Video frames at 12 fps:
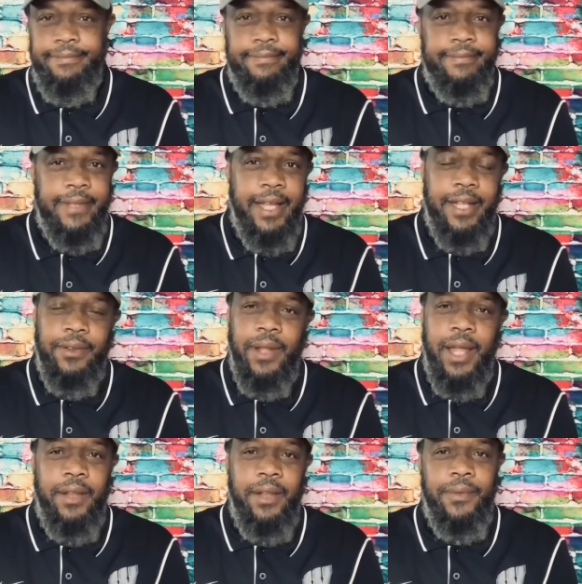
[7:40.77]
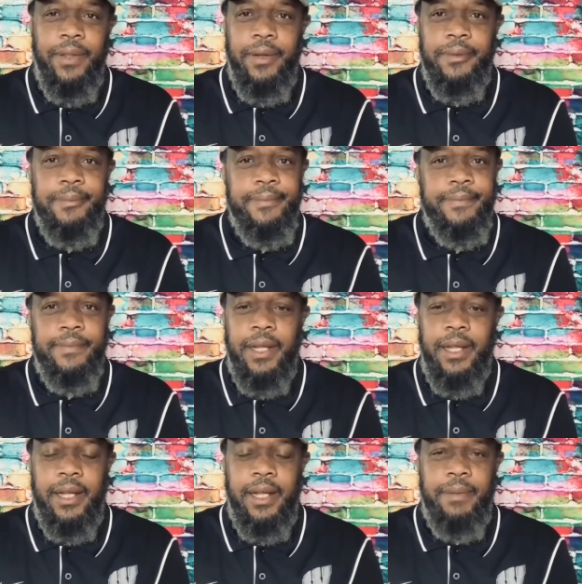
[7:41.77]
I don't, I don't know.
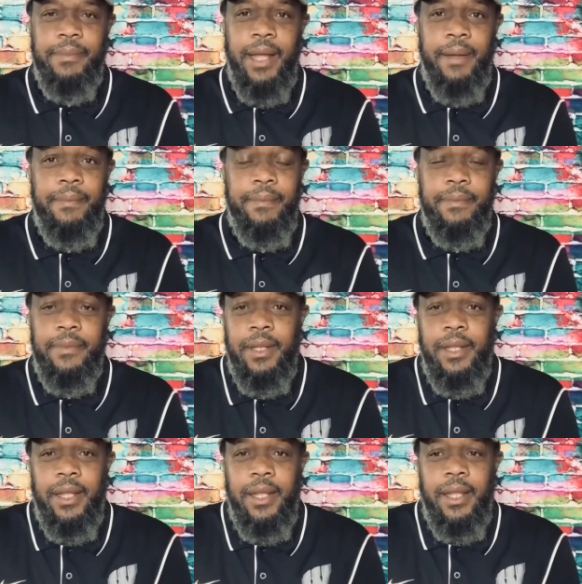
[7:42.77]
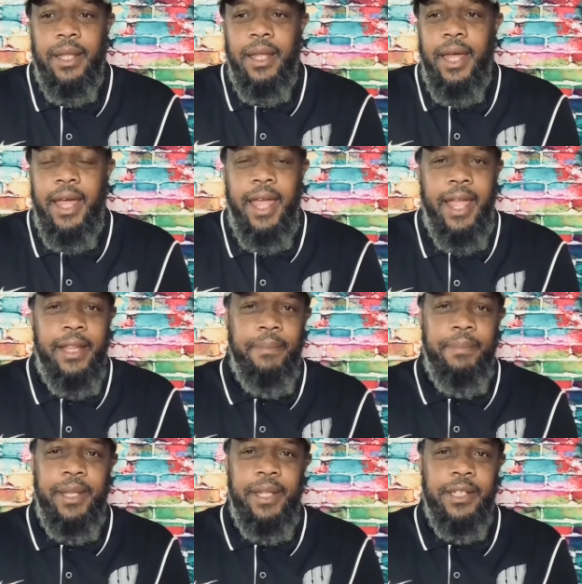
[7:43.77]
I'm, I'm, I hate to
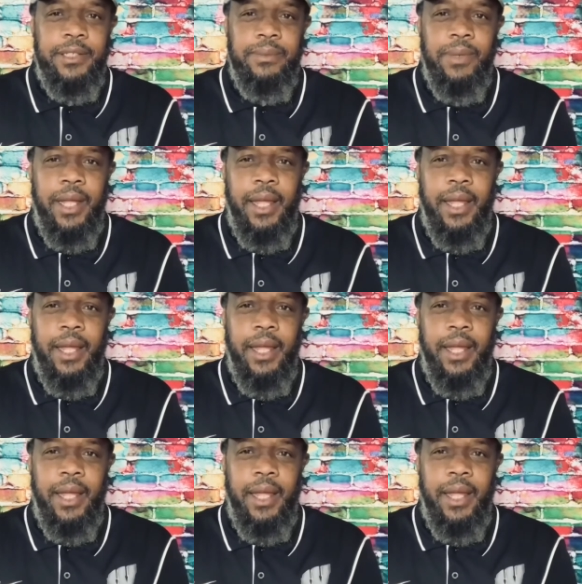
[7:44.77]
be this way.